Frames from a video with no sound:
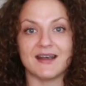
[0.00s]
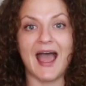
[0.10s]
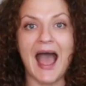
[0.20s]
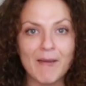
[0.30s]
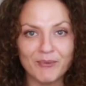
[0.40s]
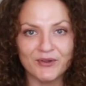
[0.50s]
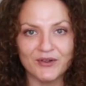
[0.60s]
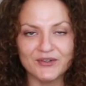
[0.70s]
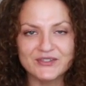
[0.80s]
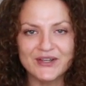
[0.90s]
and
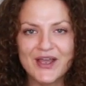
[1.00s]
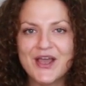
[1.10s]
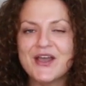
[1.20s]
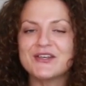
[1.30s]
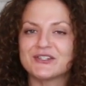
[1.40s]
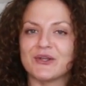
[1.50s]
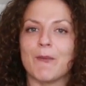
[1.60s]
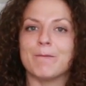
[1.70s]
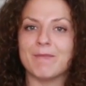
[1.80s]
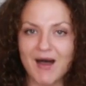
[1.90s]
apples. So,
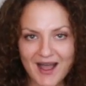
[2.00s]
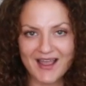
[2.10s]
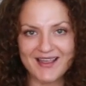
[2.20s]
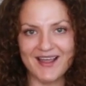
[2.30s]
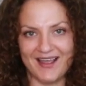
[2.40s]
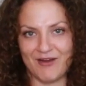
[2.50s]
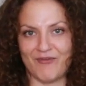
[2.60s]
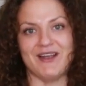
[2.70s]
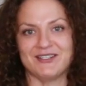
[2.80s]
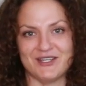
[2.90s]
my
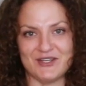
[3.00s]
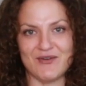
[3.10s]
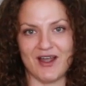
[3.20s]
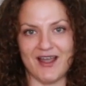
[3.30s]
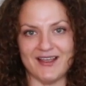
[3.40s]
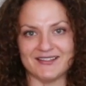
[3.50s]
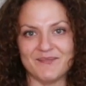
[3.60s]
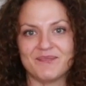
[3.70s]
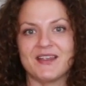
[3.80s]
advice to you guys